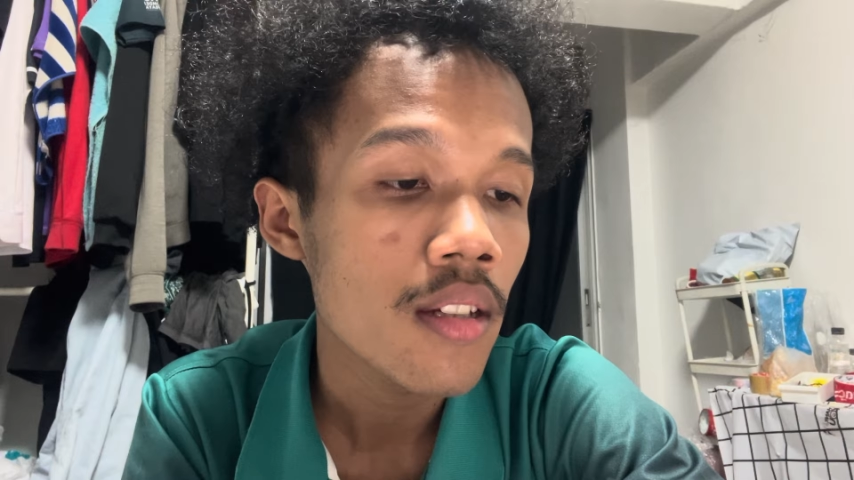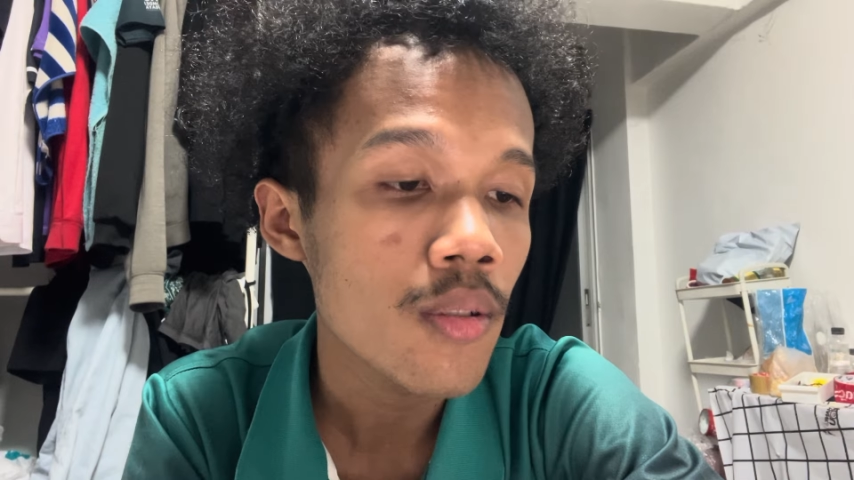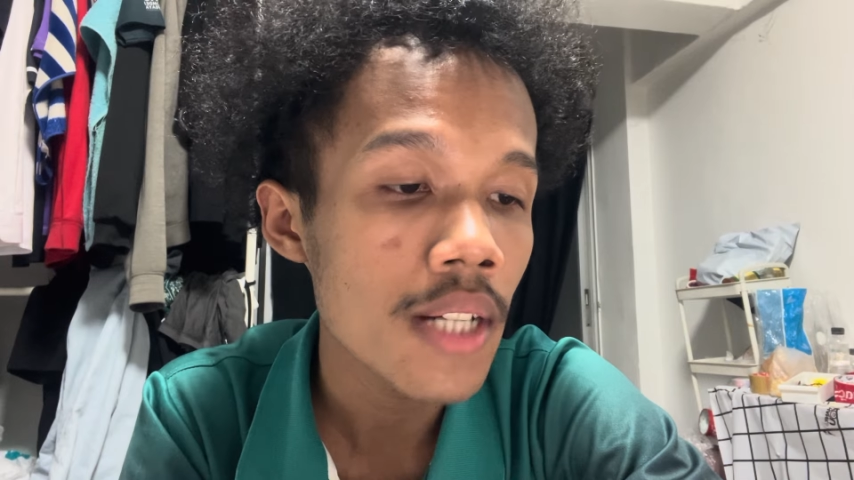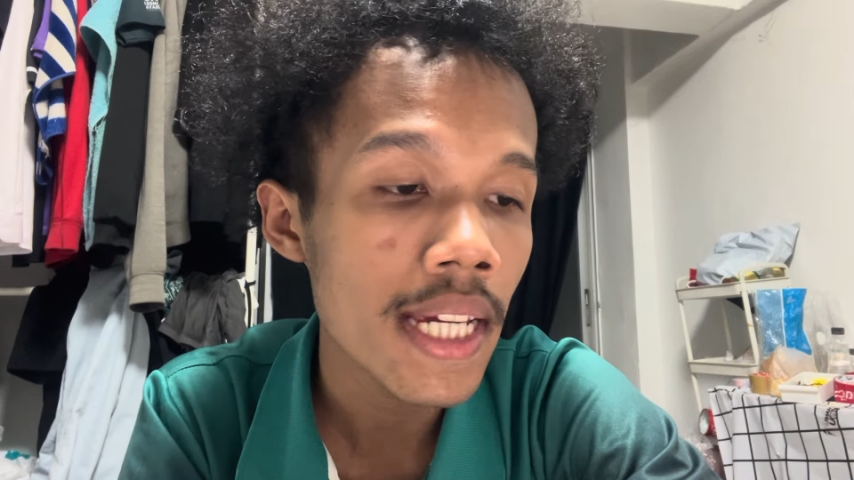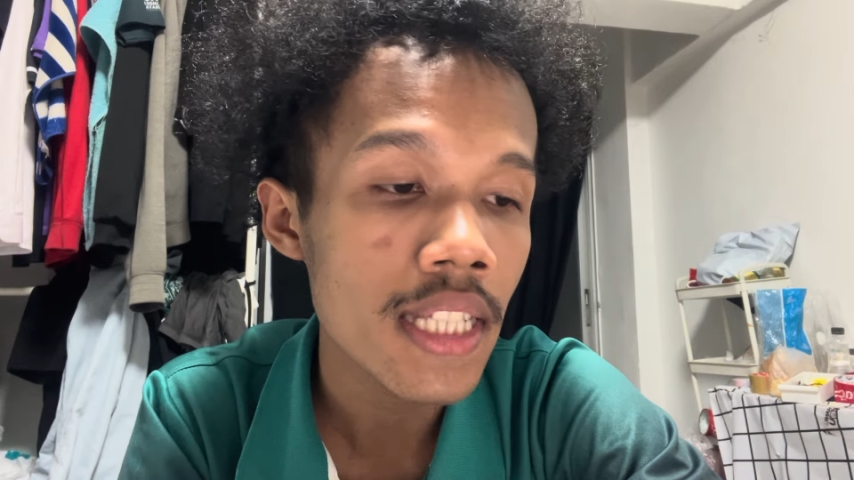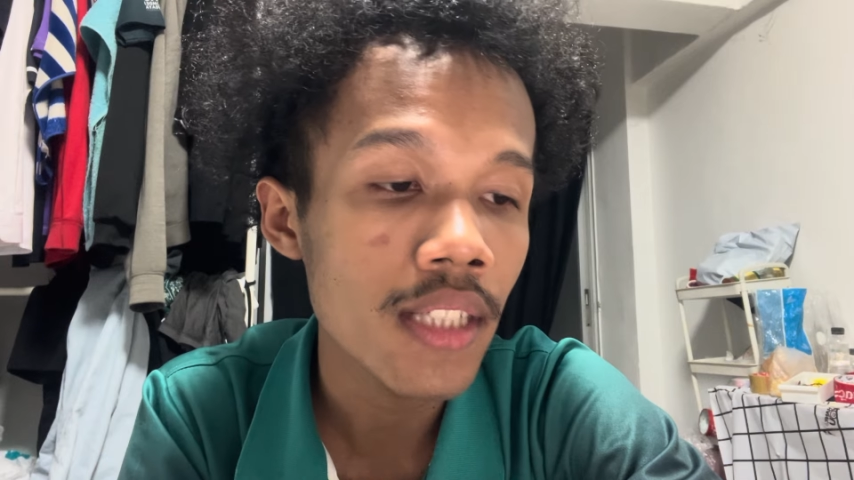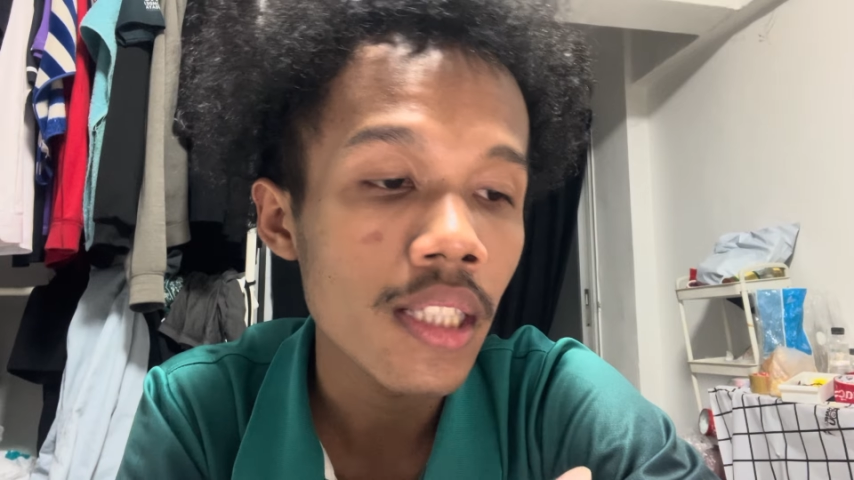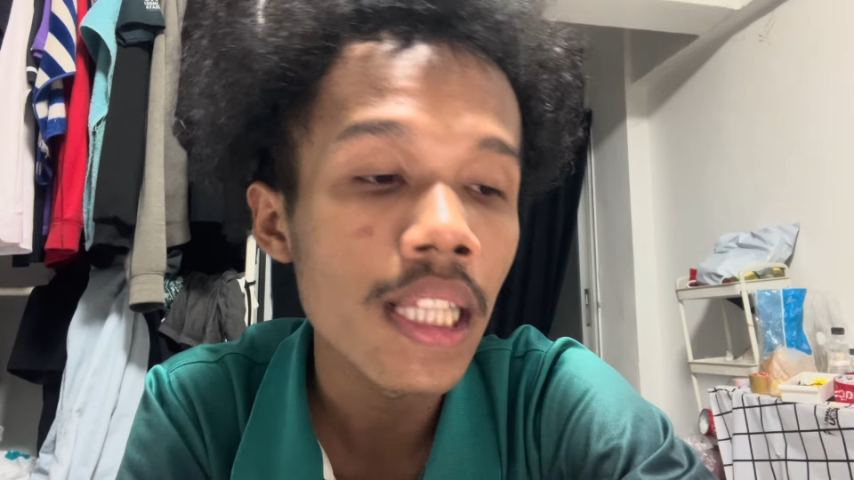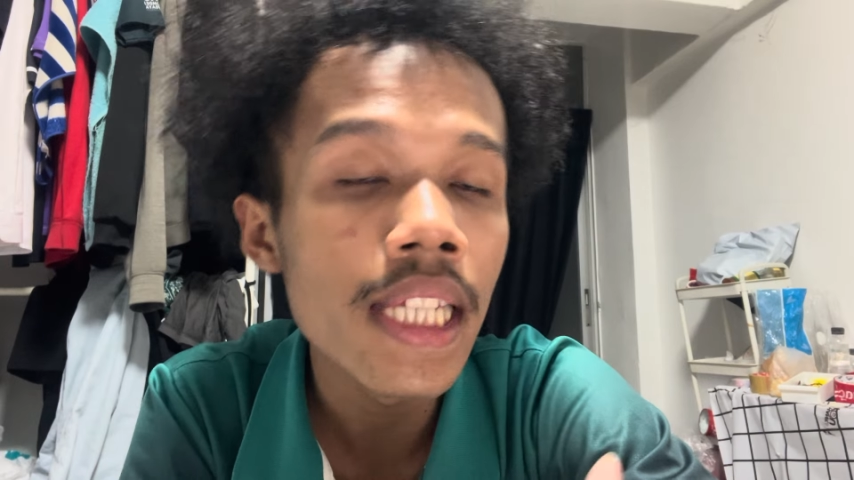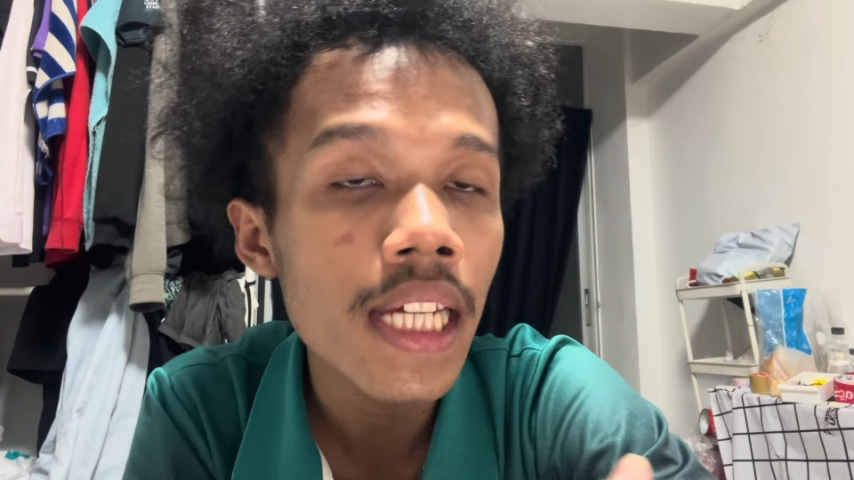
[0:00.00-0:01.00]

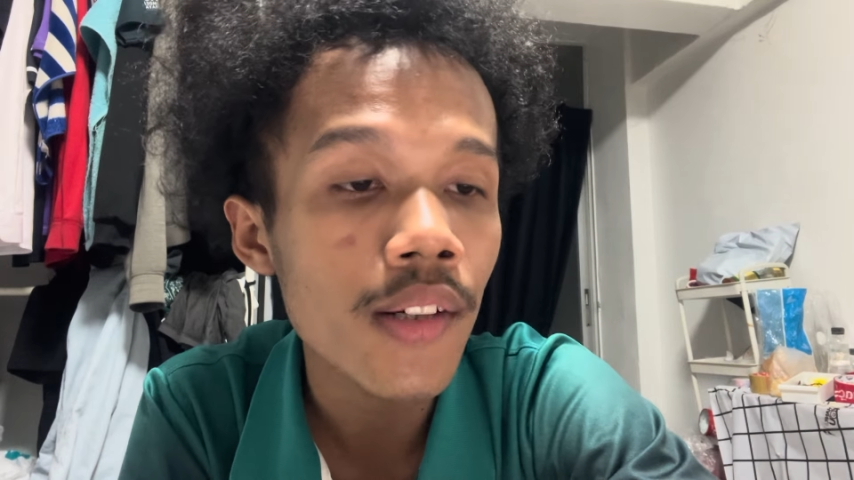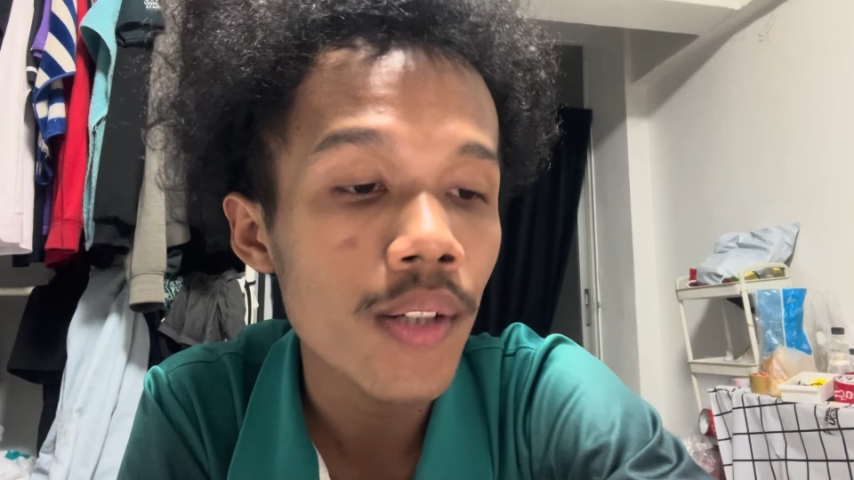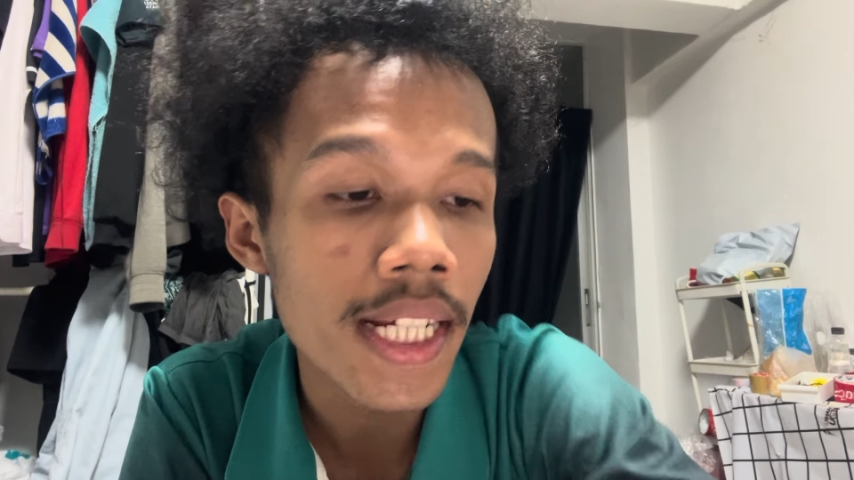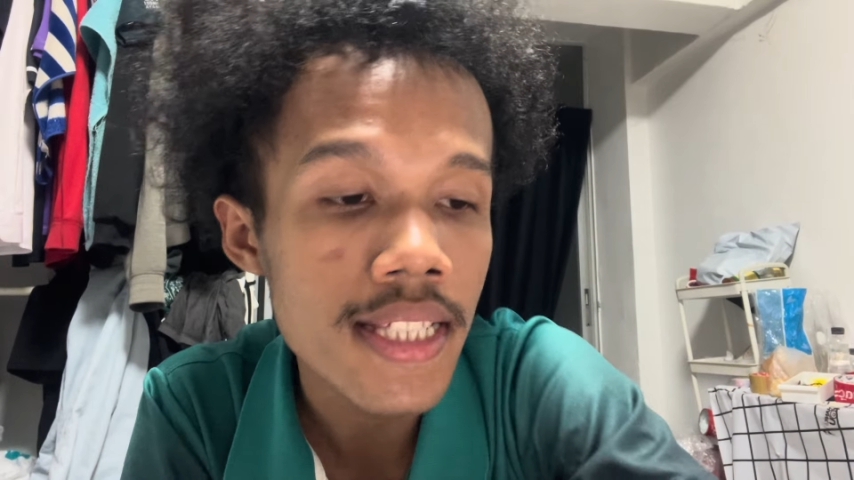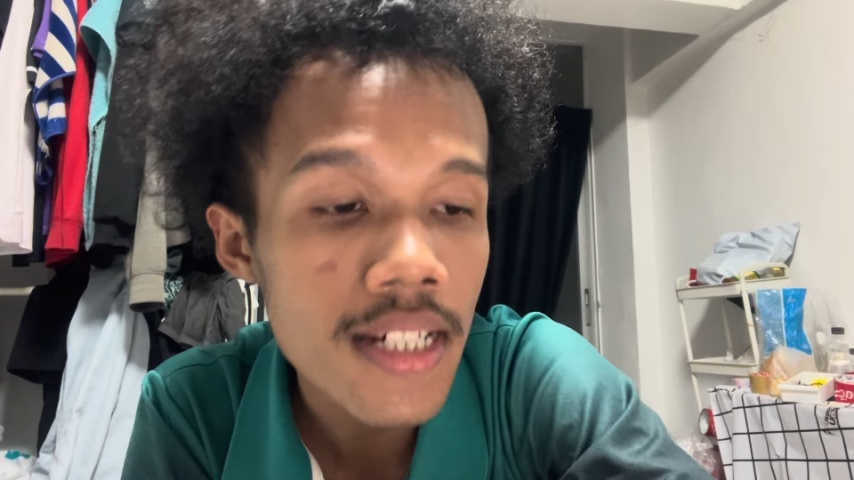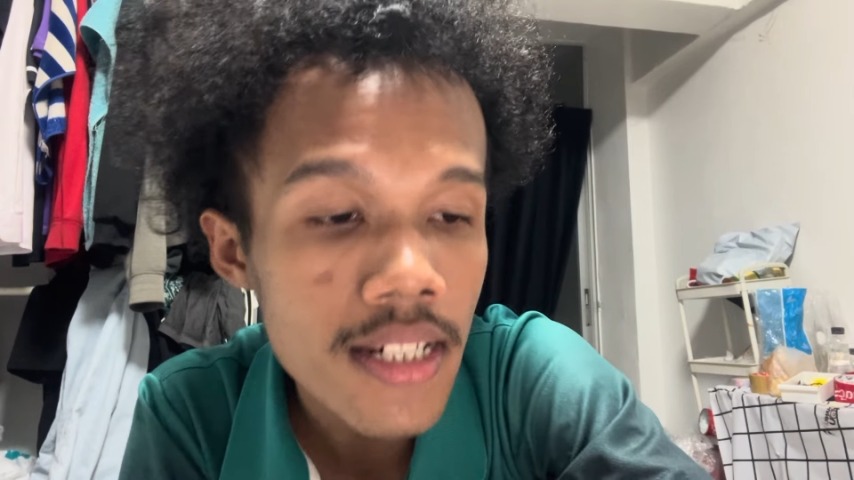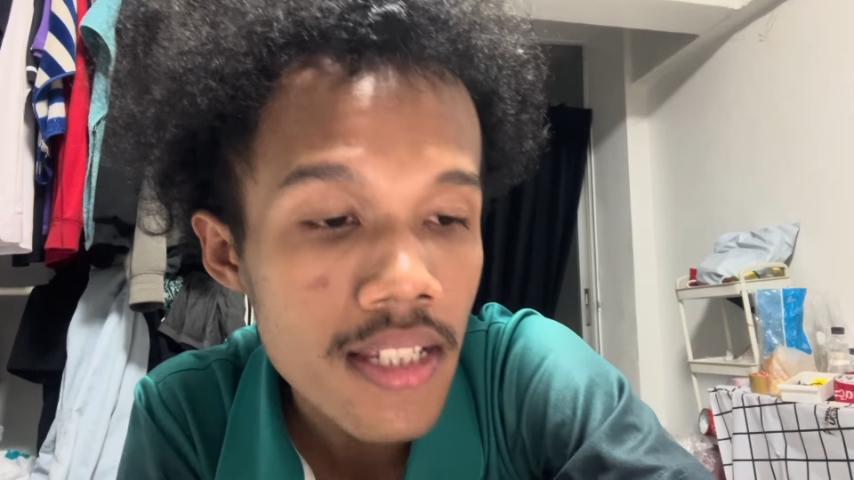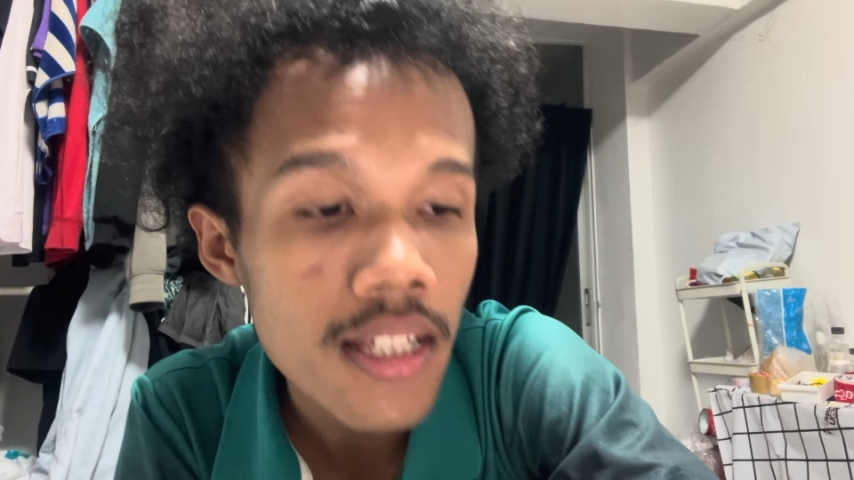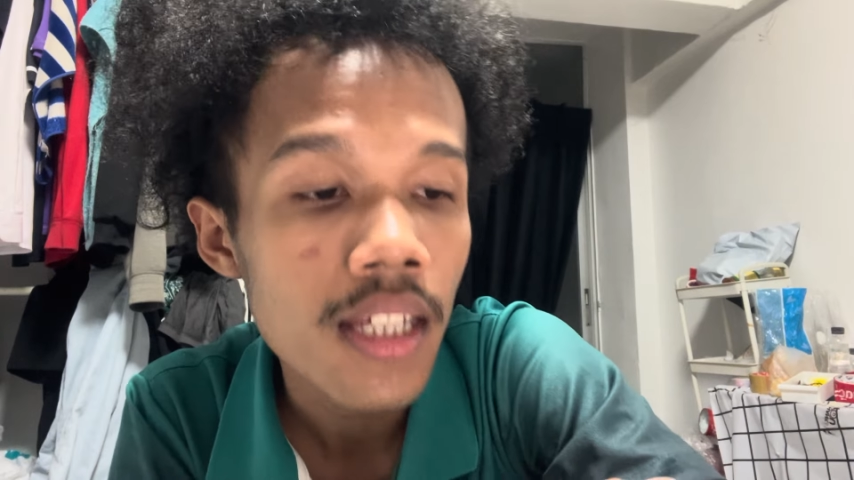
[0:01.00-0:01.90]
clear characters.